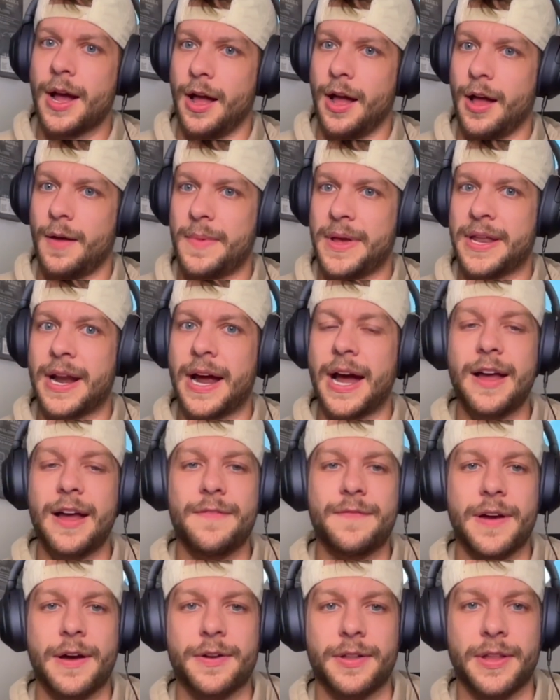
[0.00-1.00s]
And
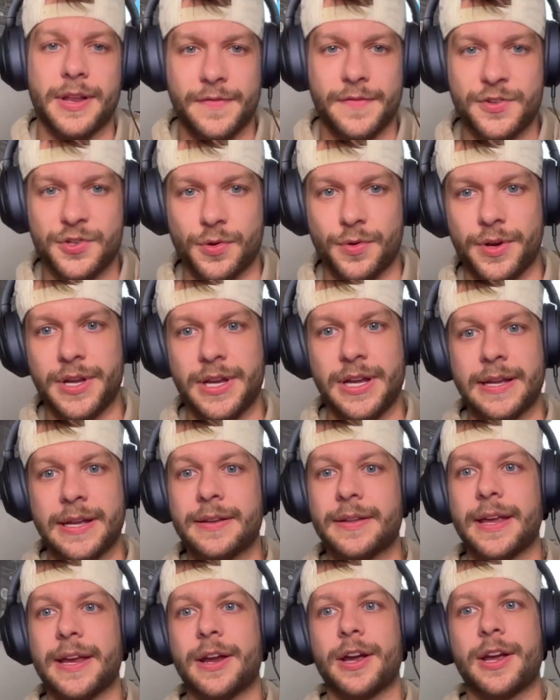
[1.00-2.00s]
I found a lot of joy
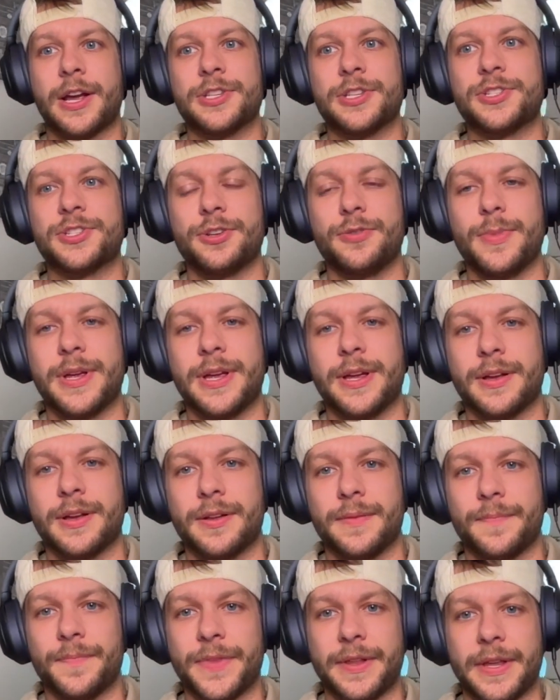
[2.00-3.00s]
in like consuming
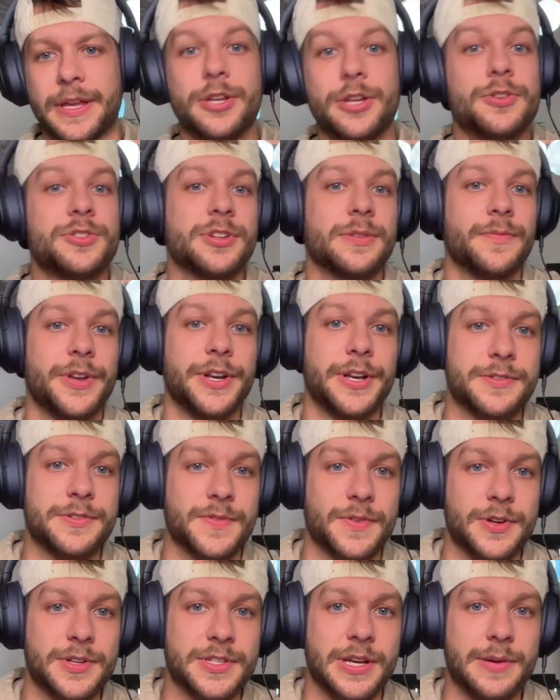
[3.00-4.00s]
like YouTube
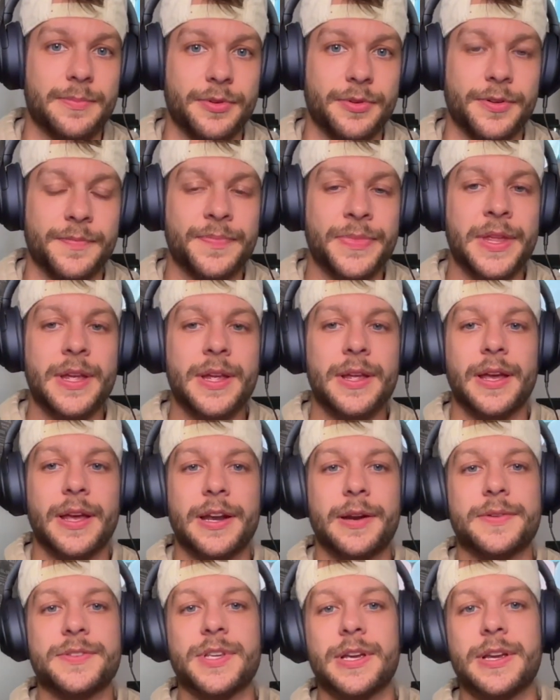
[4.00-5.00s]
videos, for example.
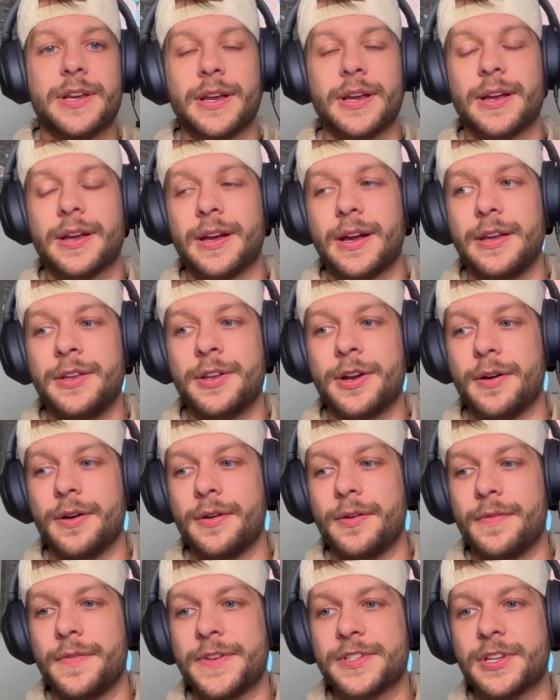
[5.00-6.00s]
And I was like,
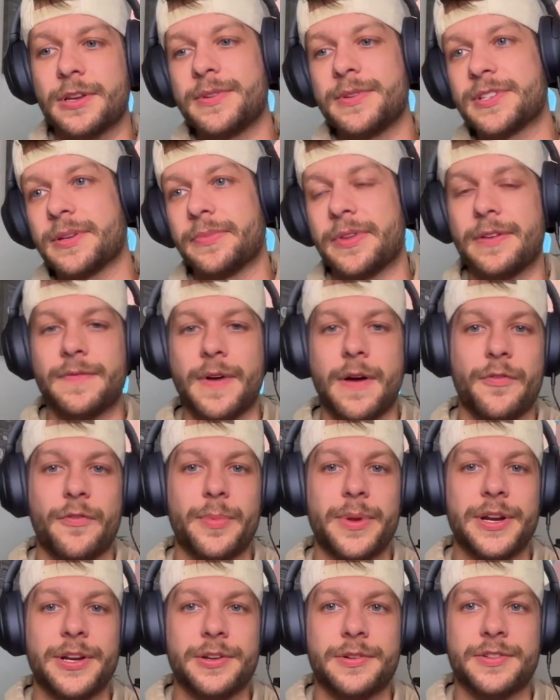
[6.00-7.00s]
this could be something fun
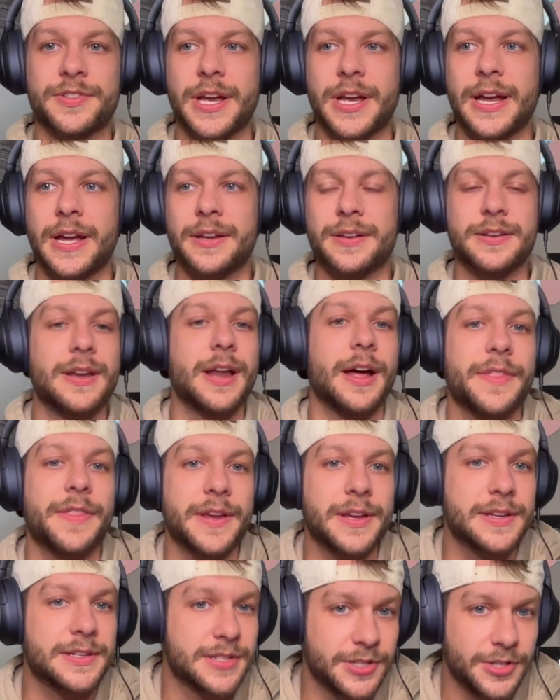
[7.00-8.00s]
for me to do because I had
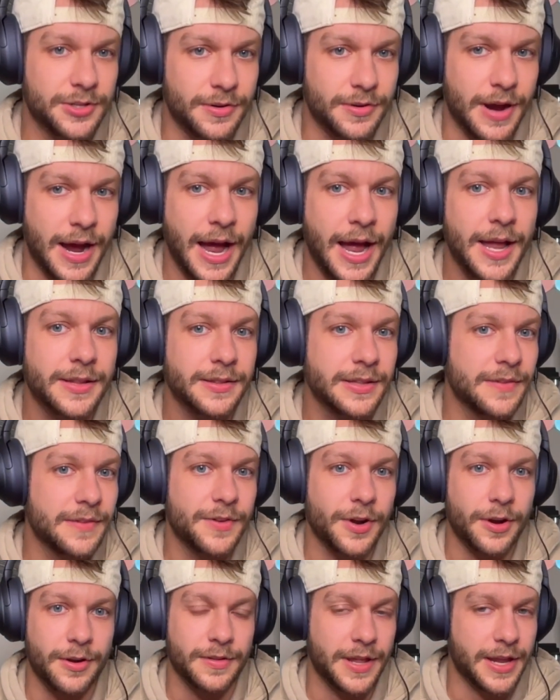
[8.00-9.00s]
nothing to do. I
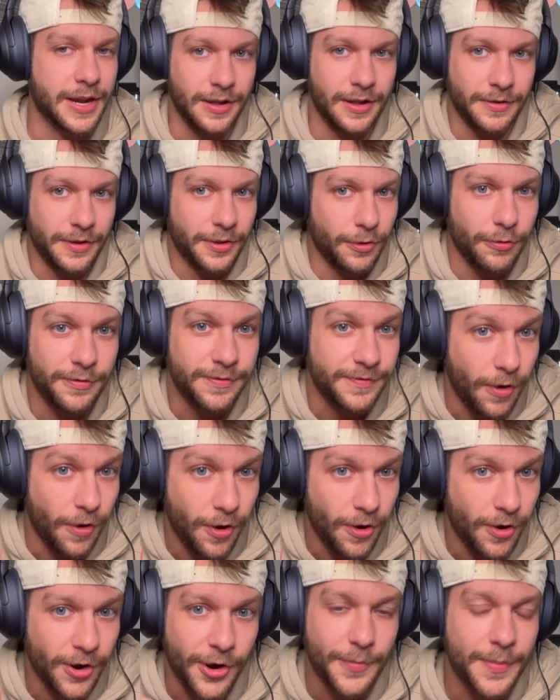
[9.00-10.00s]
lived on like a little
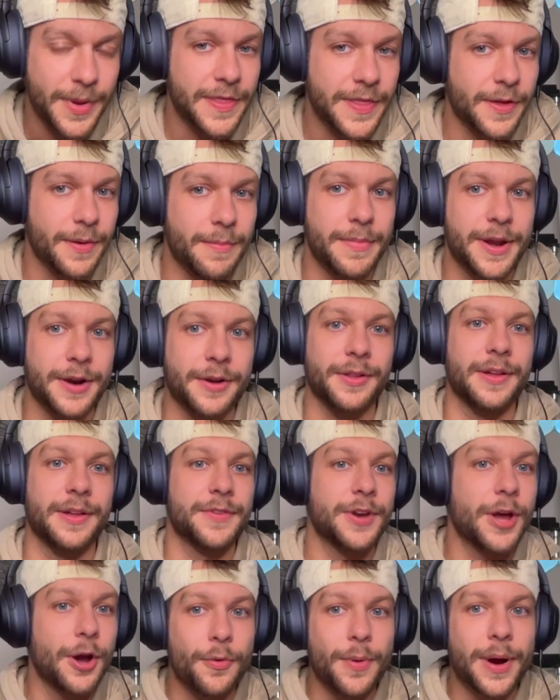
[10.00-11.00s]
farm in the middle of
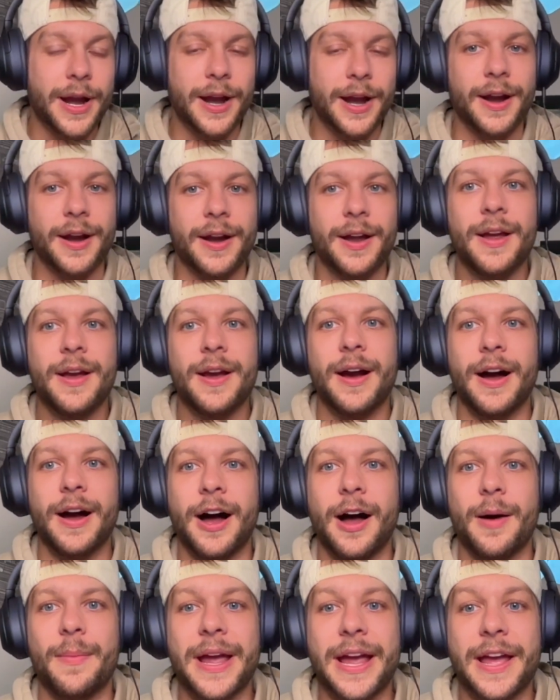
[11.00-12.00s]
nowhere,
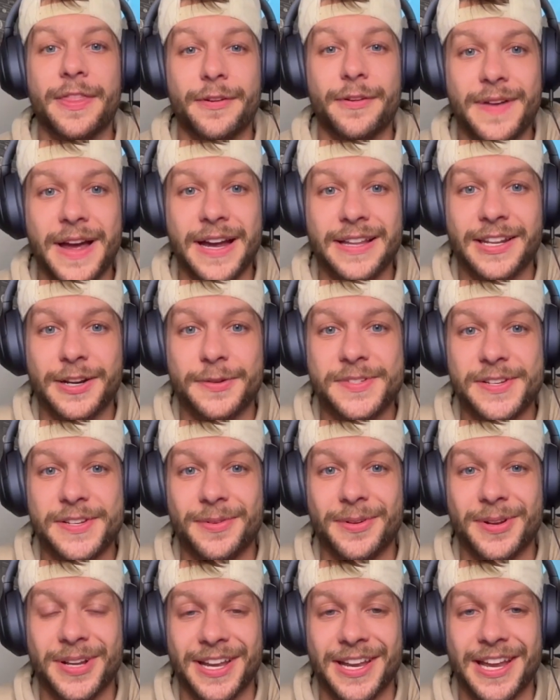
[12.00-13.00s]
and the fact that I was
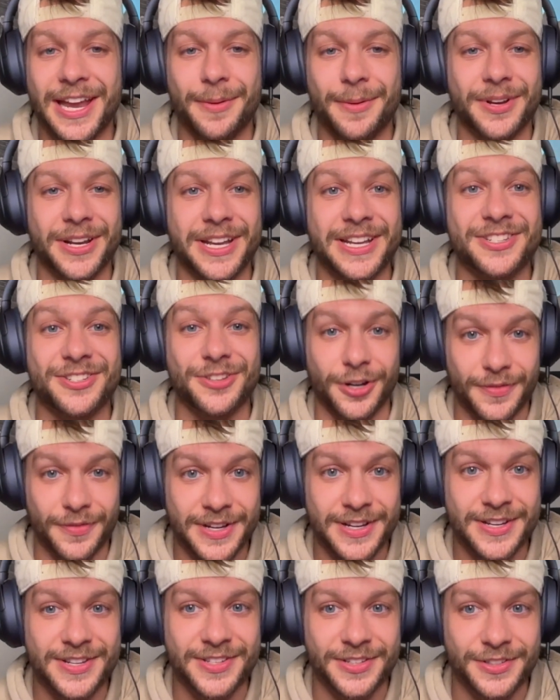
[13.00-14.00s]
even able to get
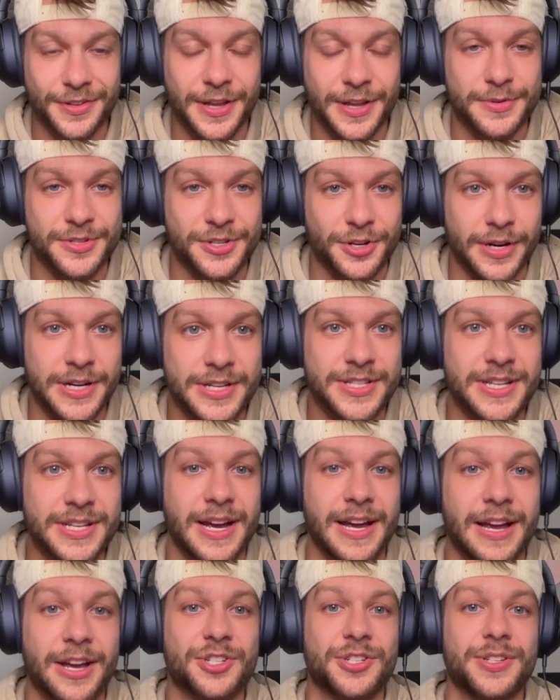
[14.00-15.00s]
service to do that was crazy.
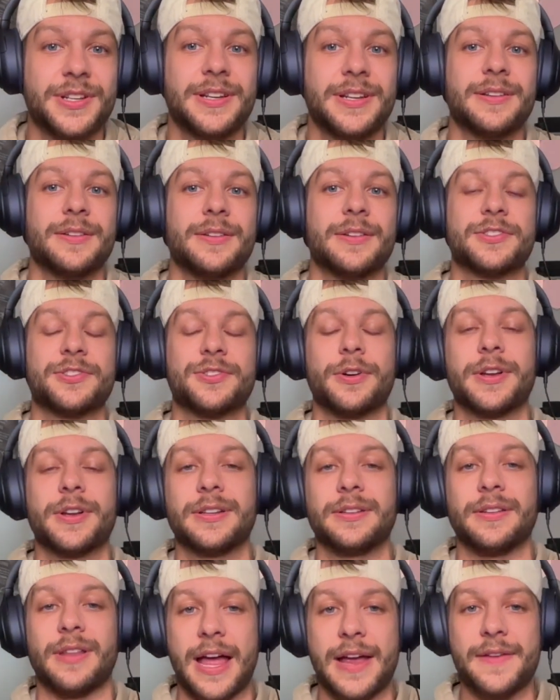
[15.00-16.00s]
I actually
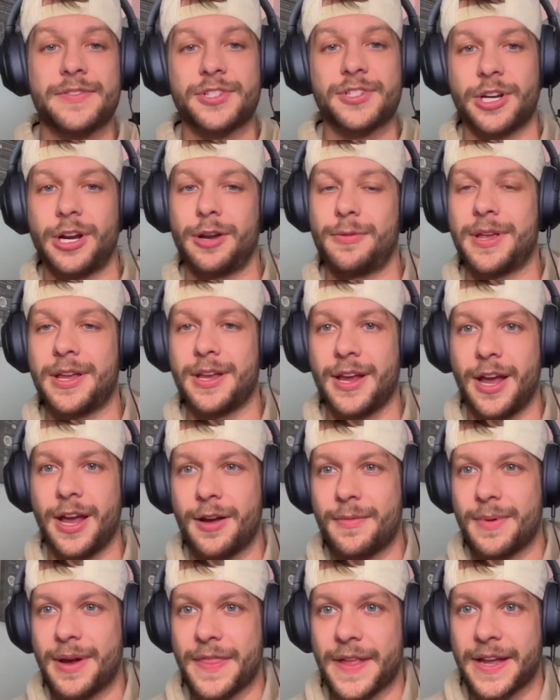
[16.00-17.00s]
started live streaming,
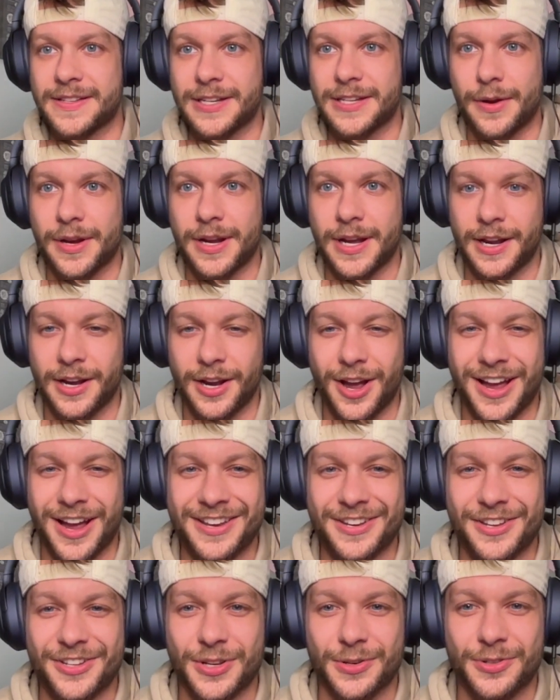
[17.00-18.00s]
and that's how I kind of got
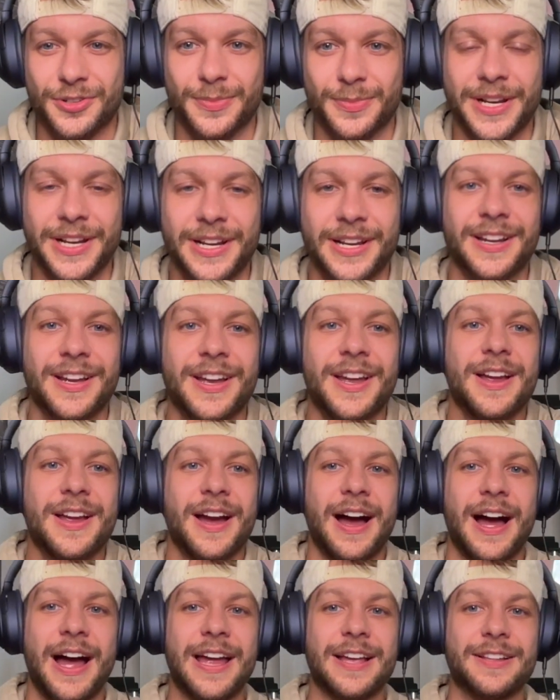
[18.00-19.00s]
into social media.
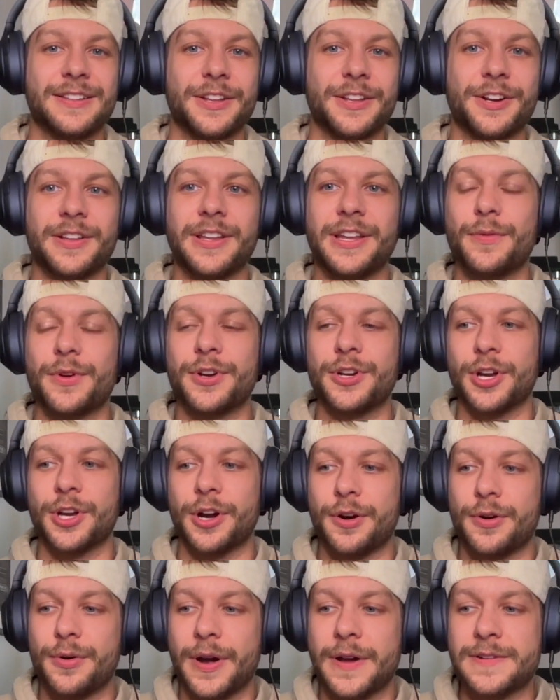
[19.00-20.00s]
I literally would
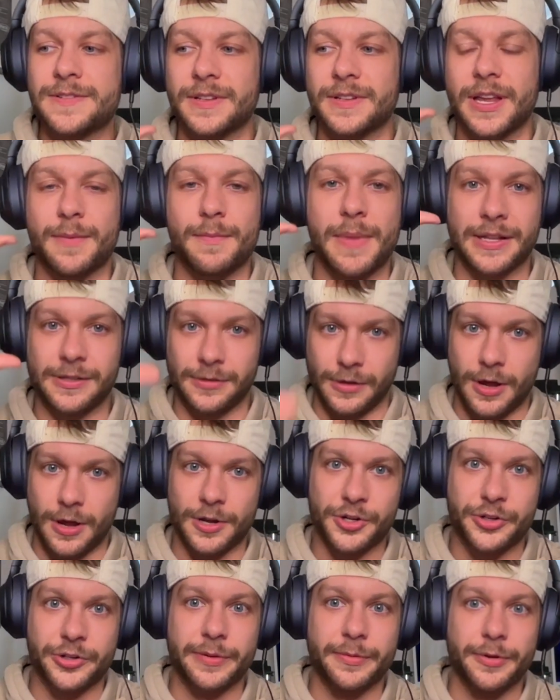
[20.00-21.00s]
go into like my
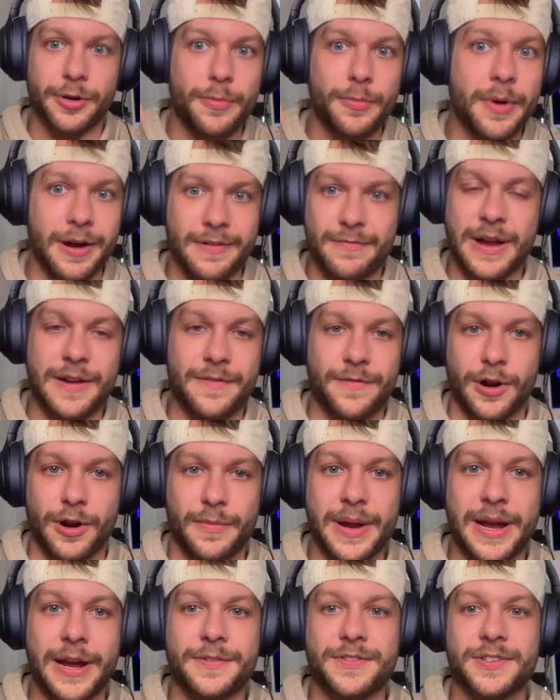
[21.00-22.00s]
laundry room of my
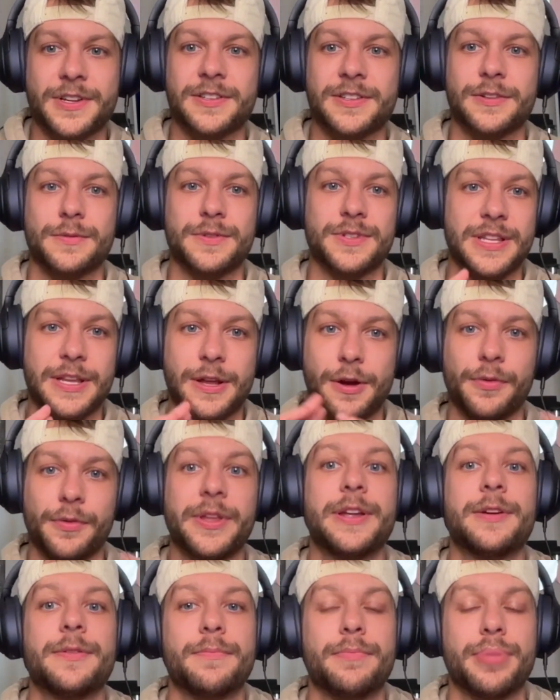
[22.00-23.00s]
farmhouse because it was the
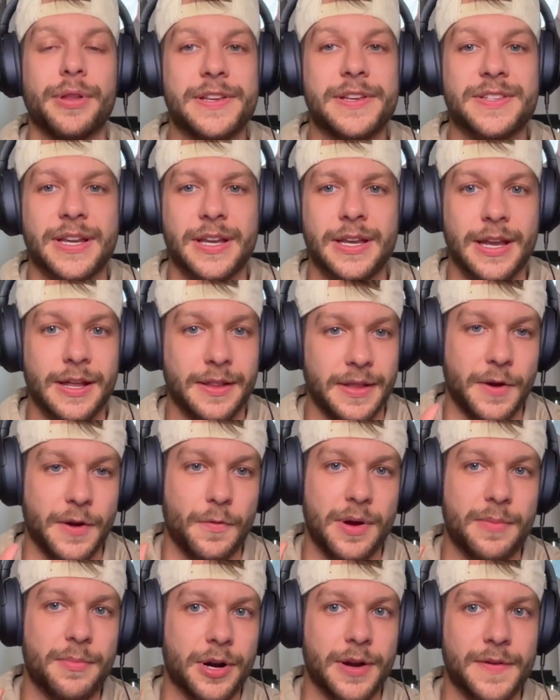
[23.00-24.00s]
only place I could get like
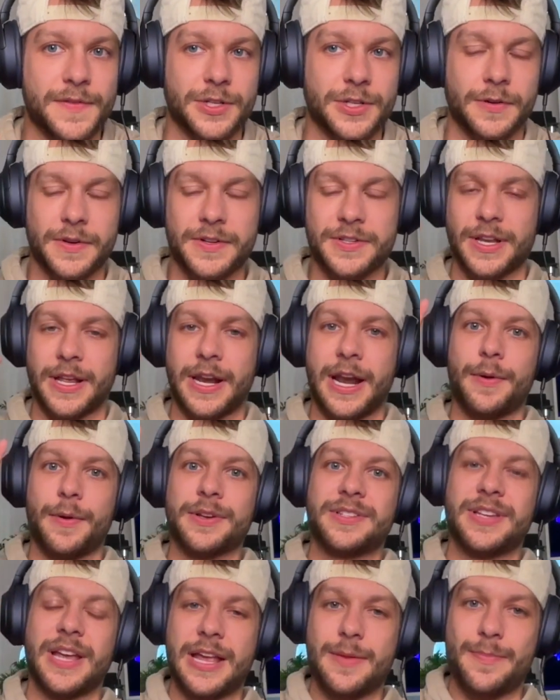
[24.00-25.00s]
1 bar of service, and I
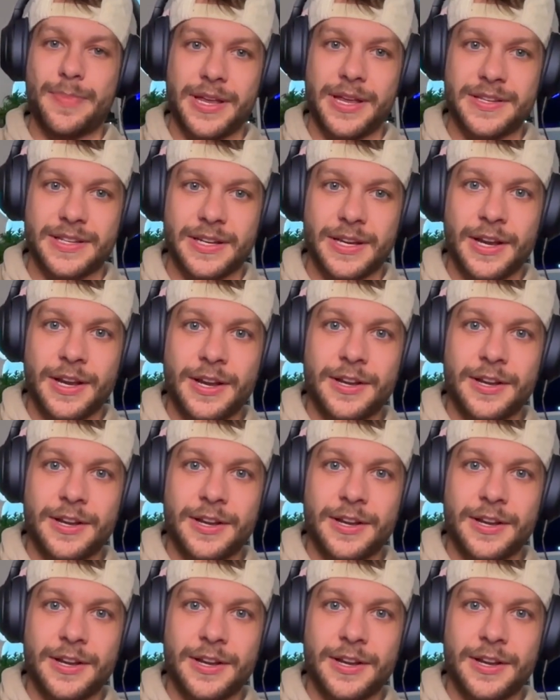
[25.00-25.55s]
would tape it